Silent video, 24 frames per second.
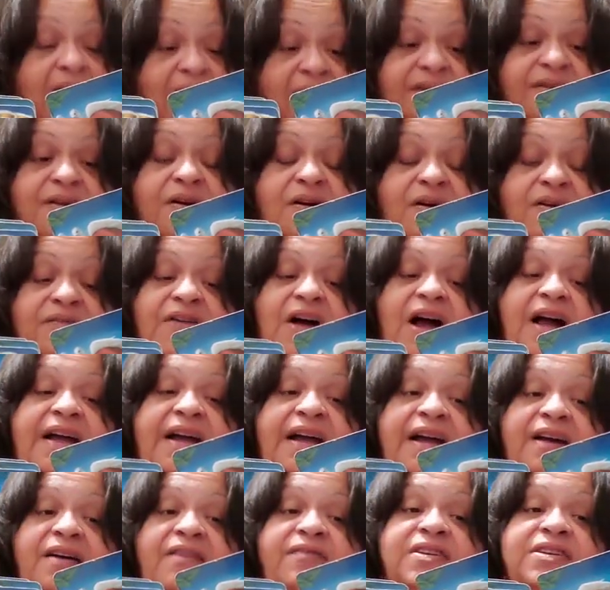I know if I
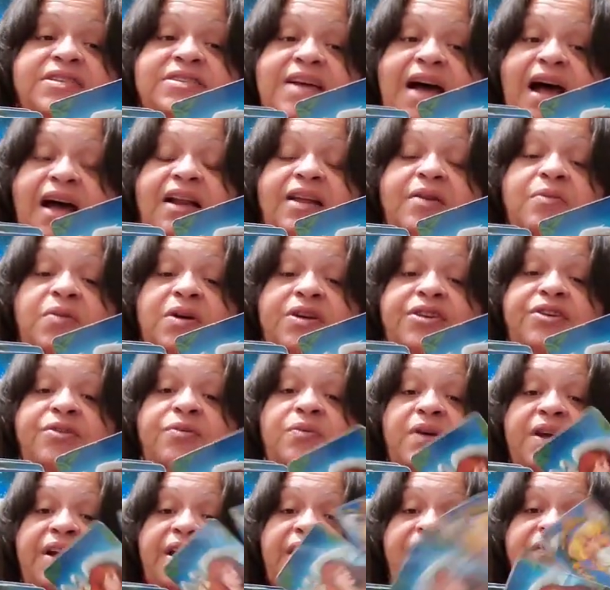give exactly what
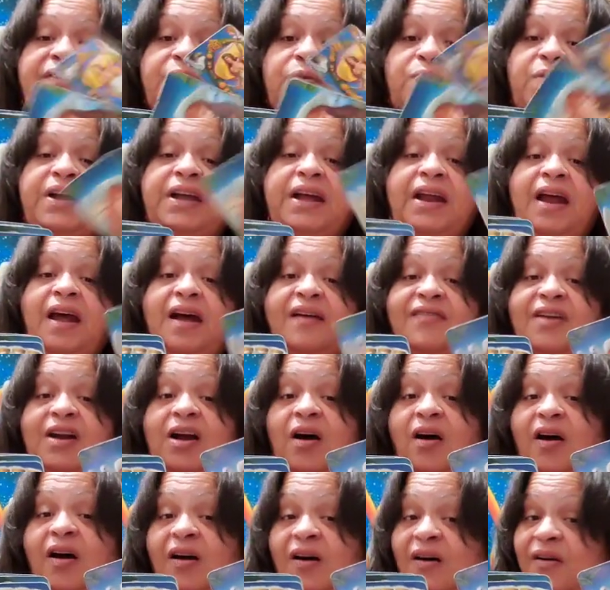you were given, we can have it
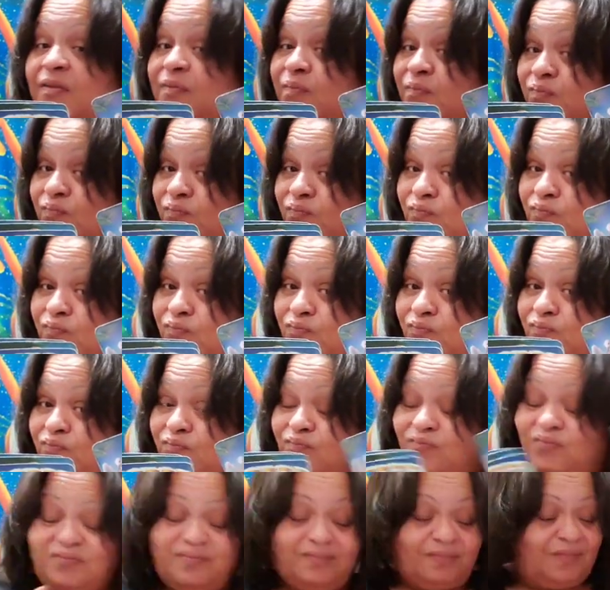all.
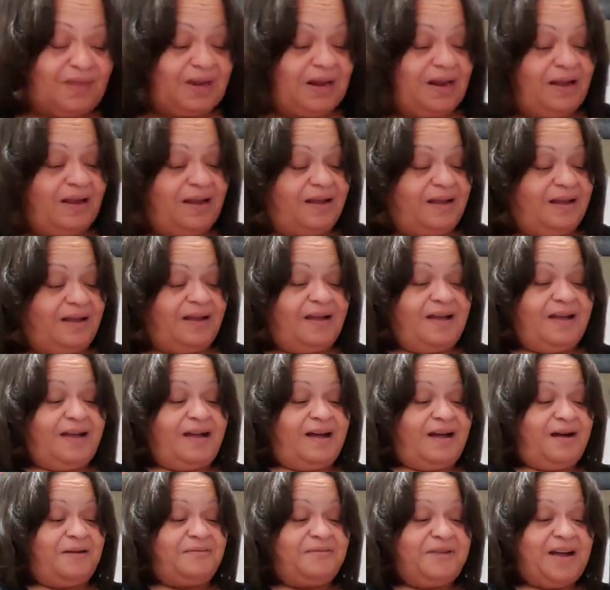
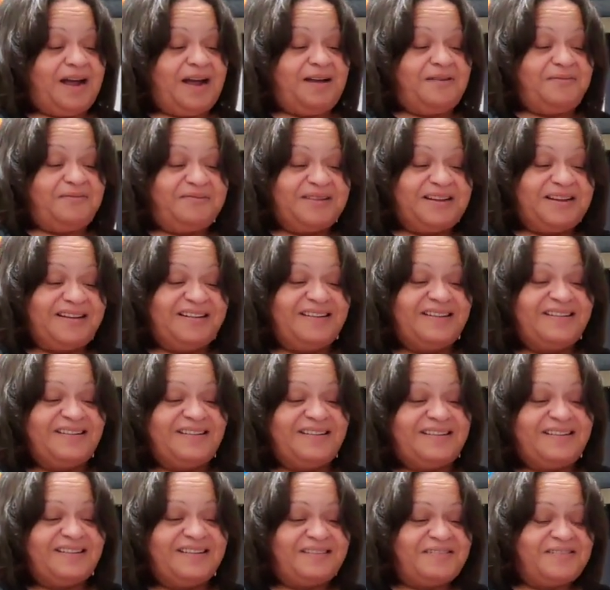Hmm. All right, we
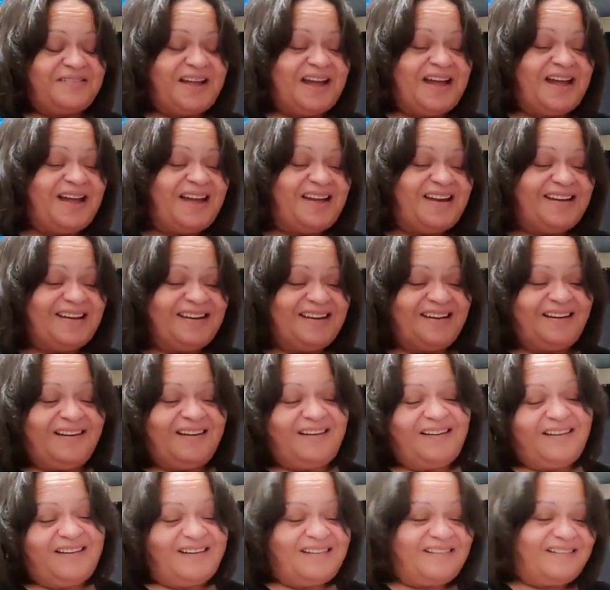could have had it
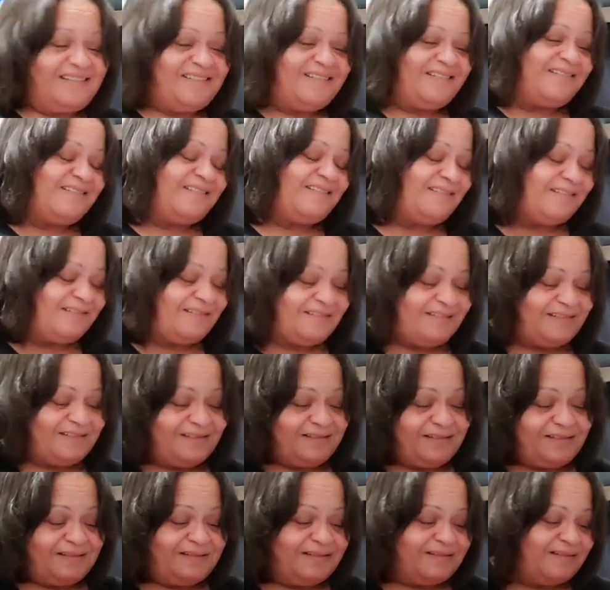
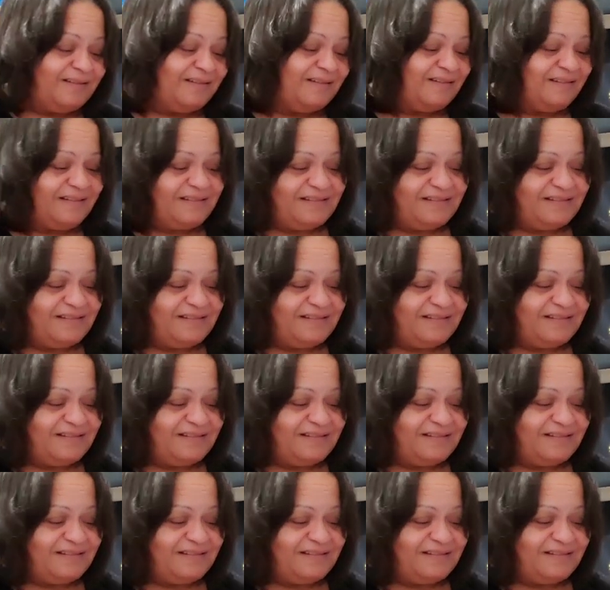all